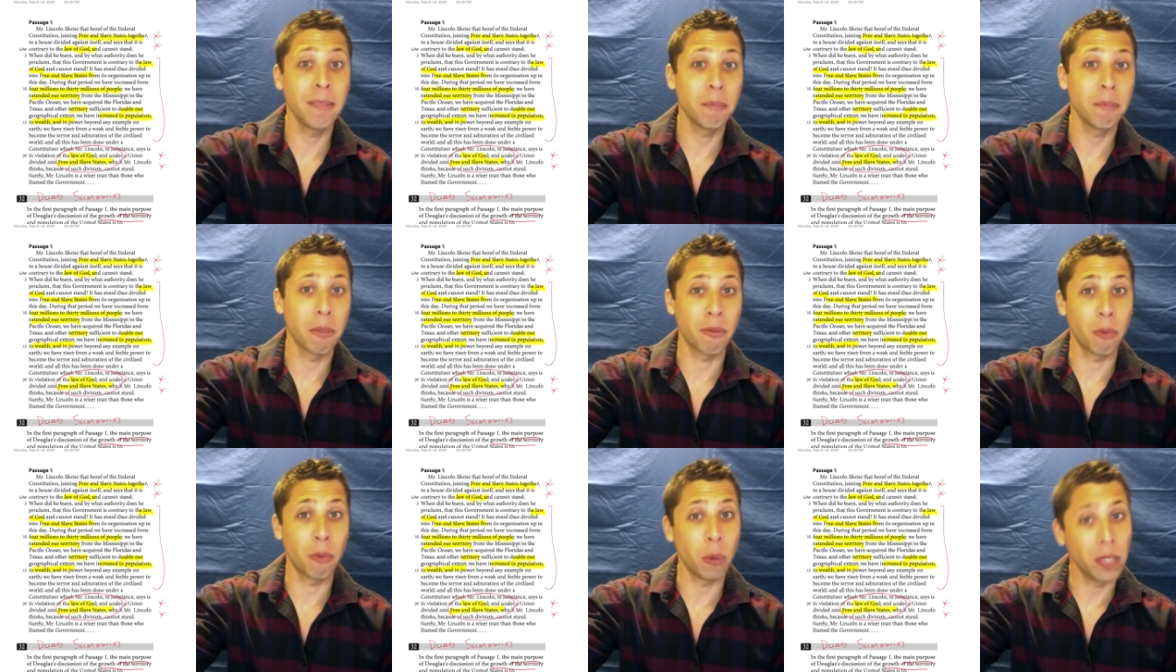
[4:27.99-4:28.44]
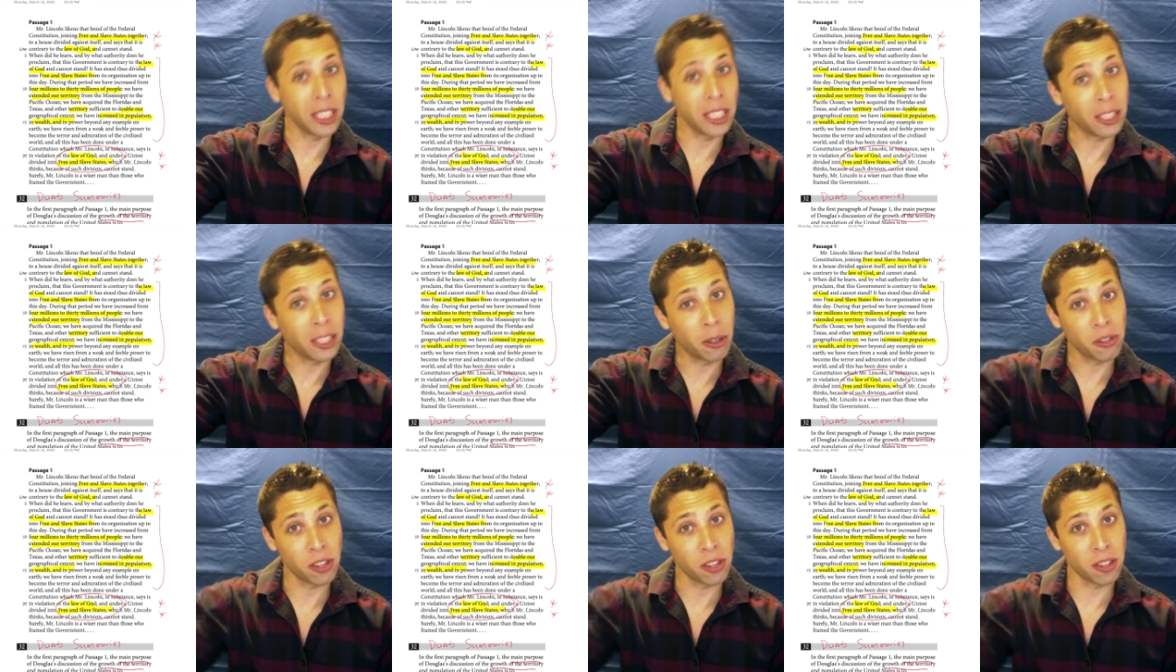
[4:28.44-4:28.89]
before he
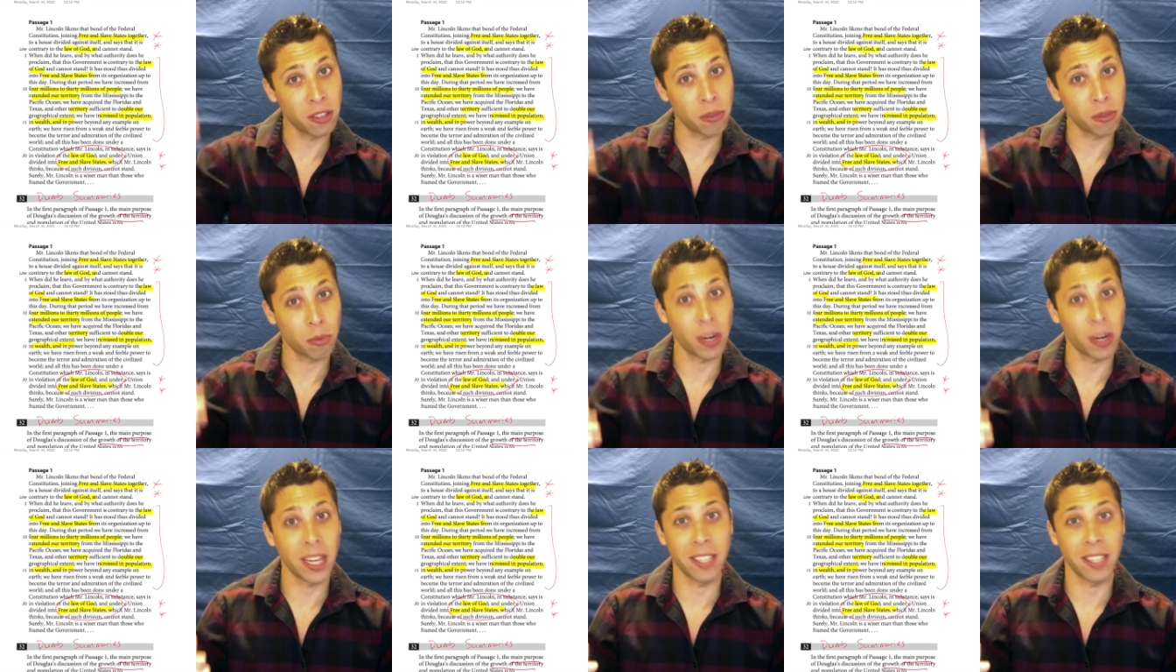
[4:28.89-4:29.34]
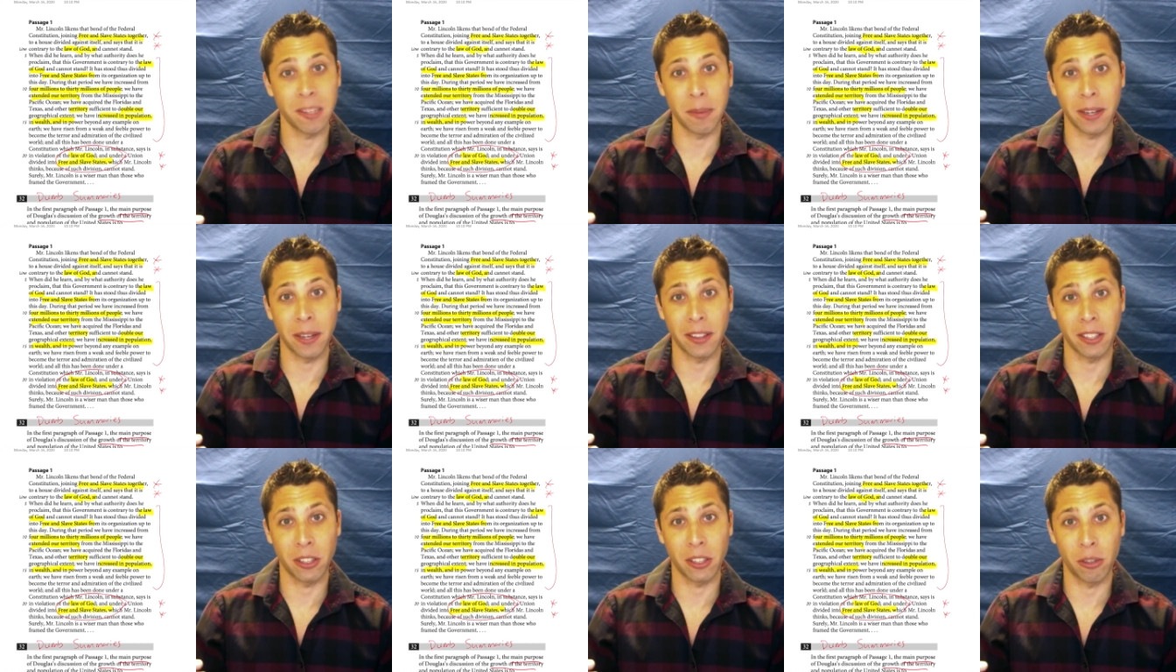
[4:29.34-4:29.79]
goes on this rant
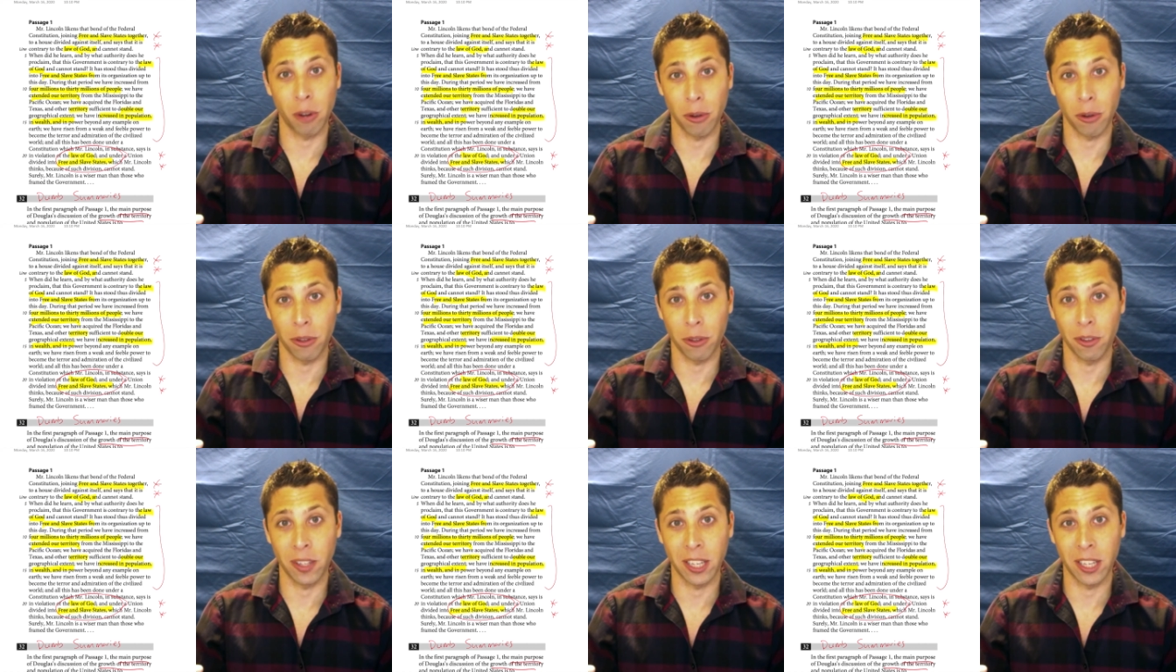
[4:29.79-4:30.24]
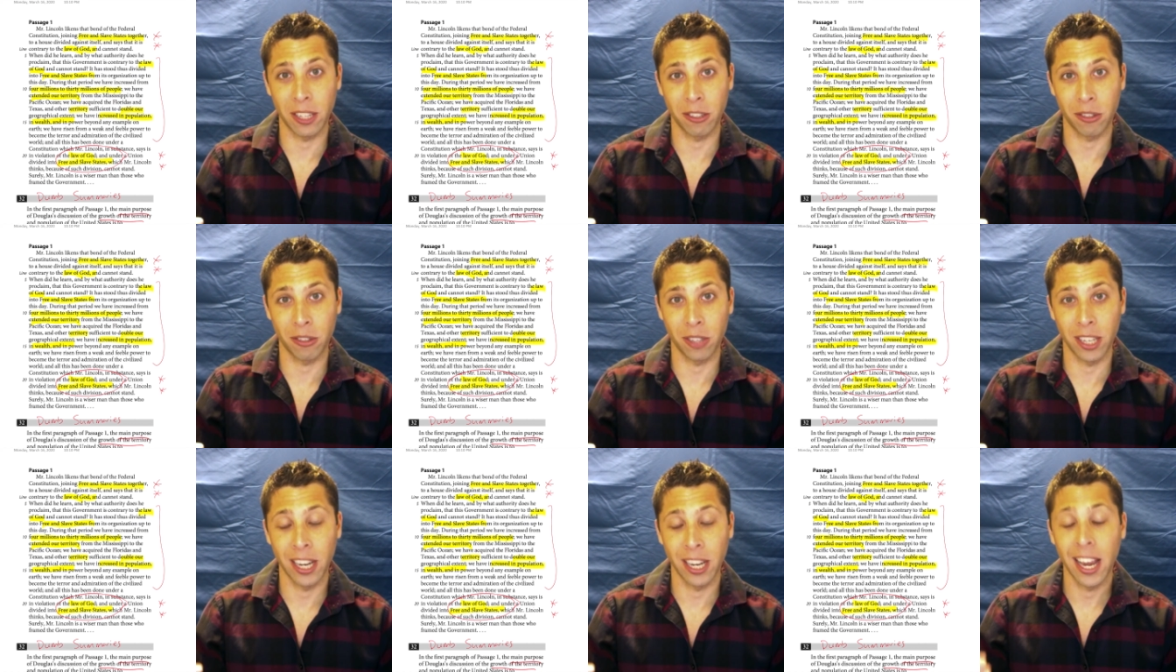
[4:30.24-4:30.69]
about the growth of the
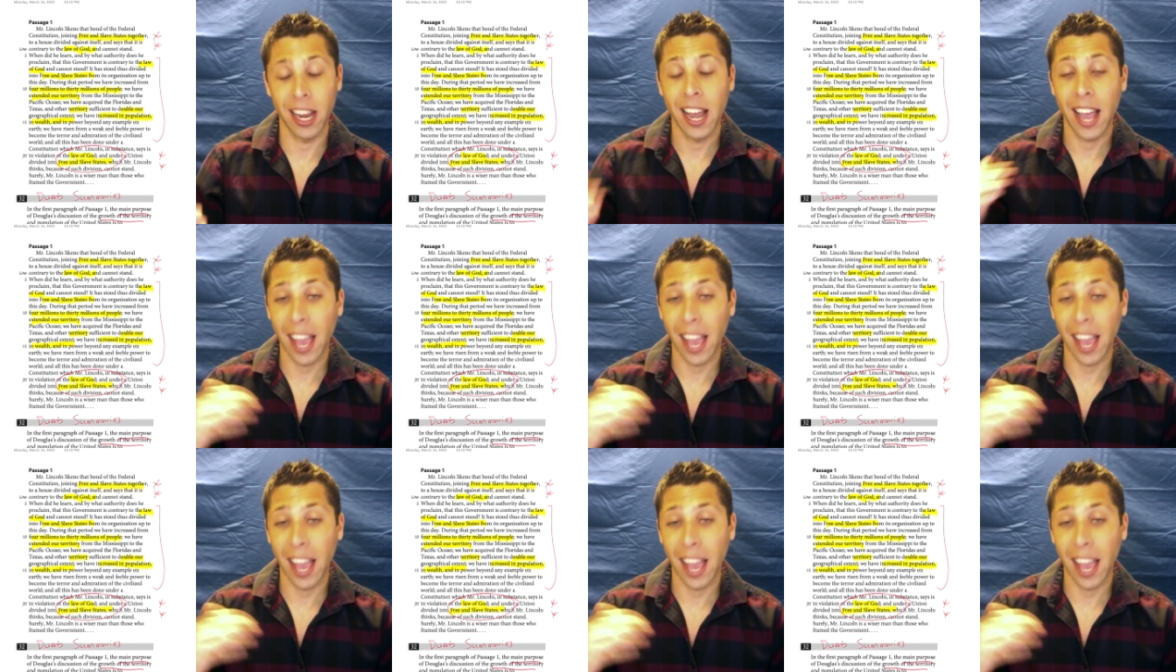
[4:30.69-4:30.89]
country,